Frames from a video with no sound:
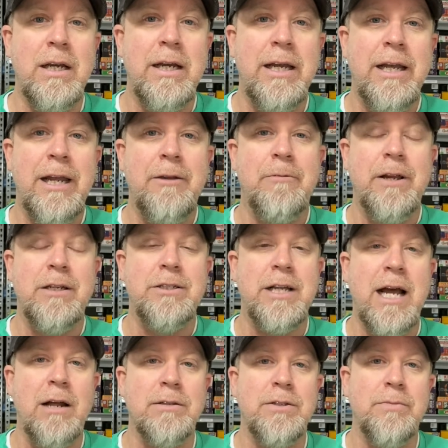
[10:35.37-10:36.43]
He reached
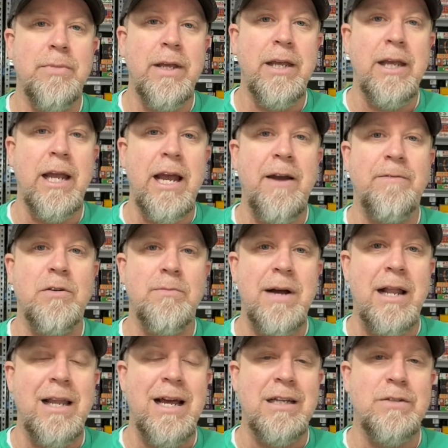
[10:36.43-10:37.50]
out to me after
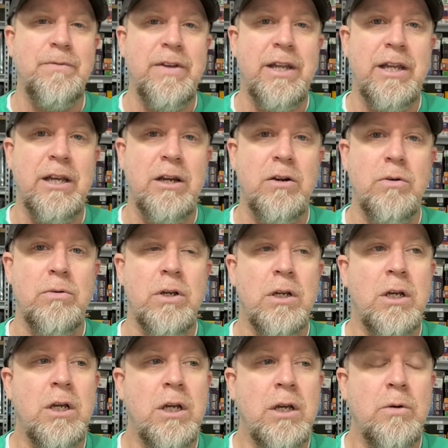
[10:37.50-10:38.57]
my last video.
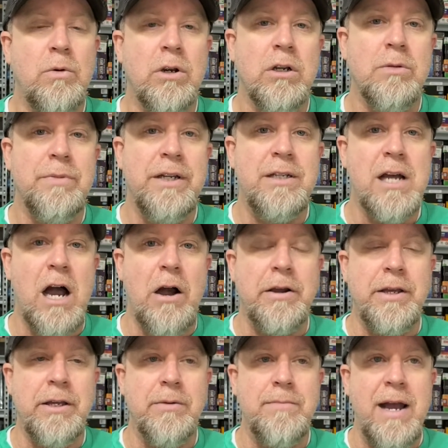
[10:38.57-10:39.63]
We're going to be
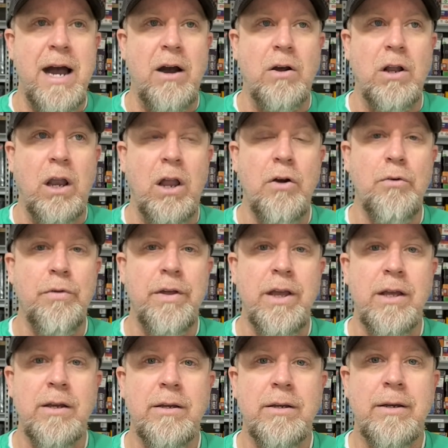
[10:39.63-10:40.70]
talking about
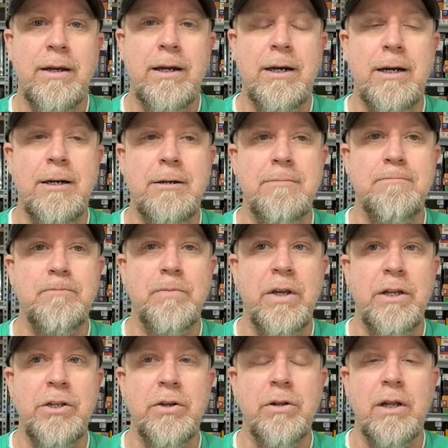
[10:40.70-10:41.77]
clothing
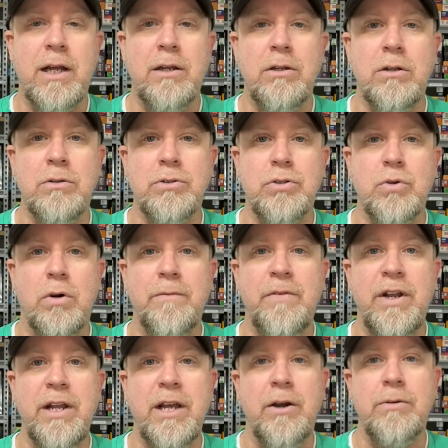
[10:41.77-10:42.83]
and doing like a little short
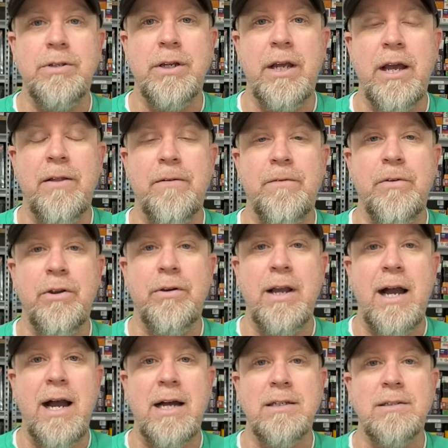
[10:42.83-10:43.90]
video together for you
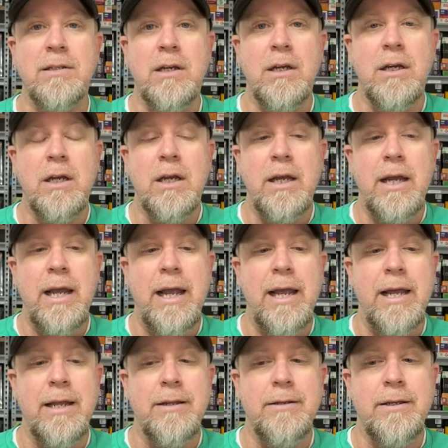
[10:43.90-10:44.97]
guys.
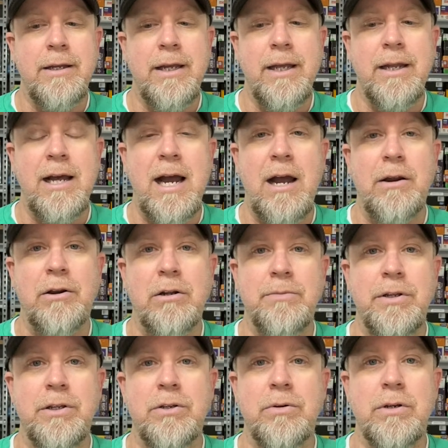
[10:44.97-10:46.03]
And he and I are going to
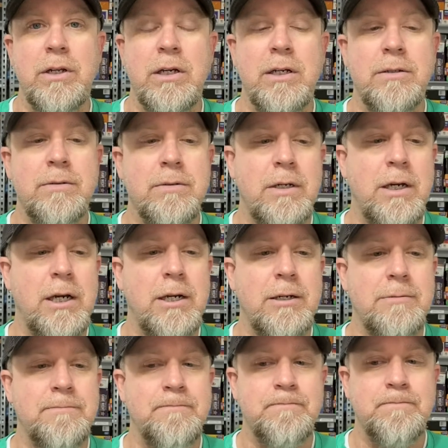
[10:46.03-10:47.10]
be doing a